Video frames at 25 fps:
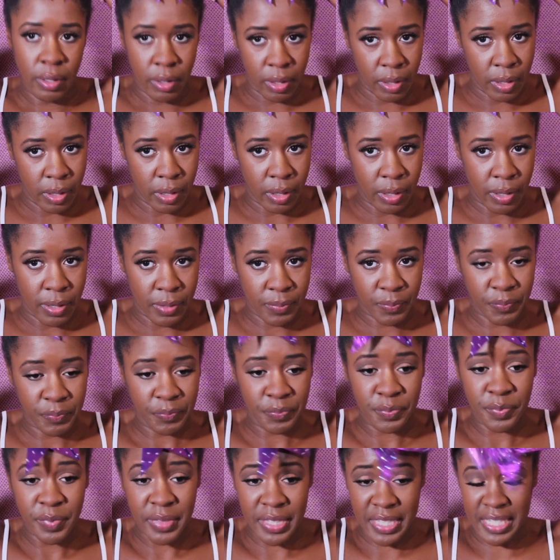Oh,
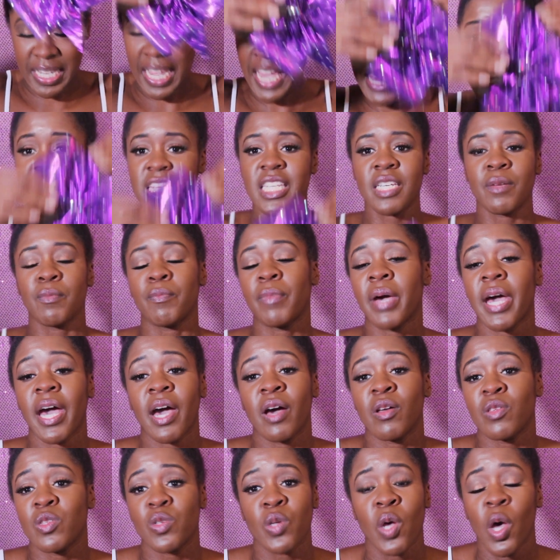it's
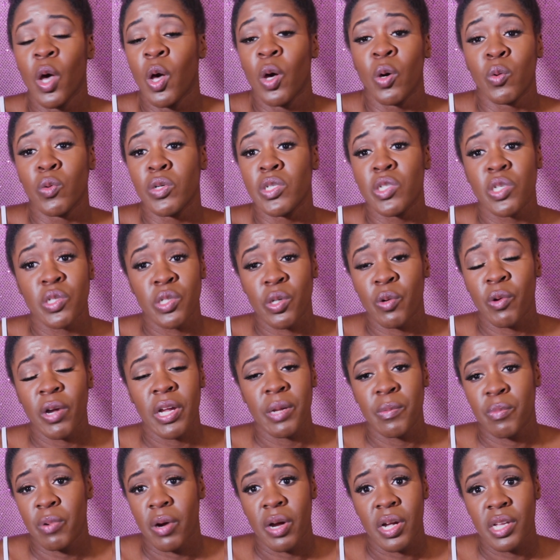£18, which is a
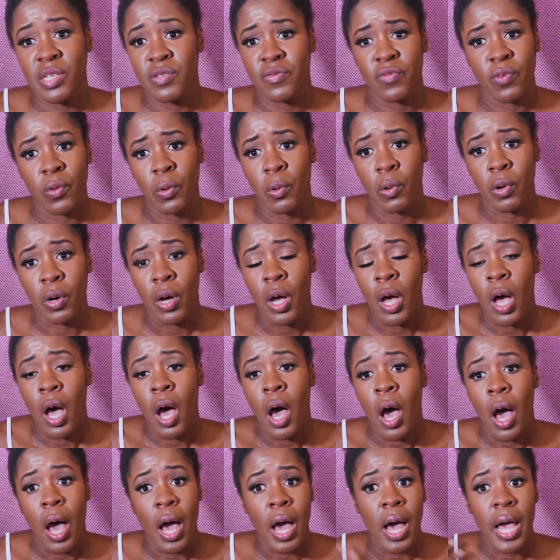great price for
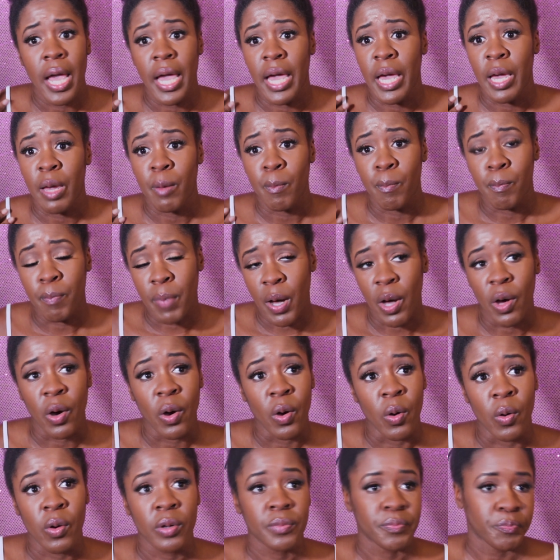a
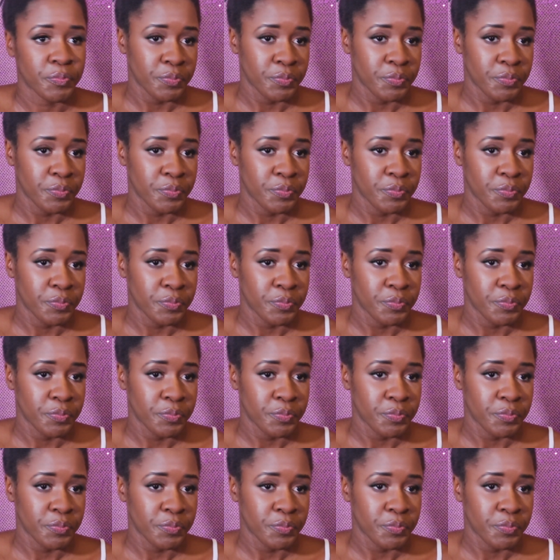bow.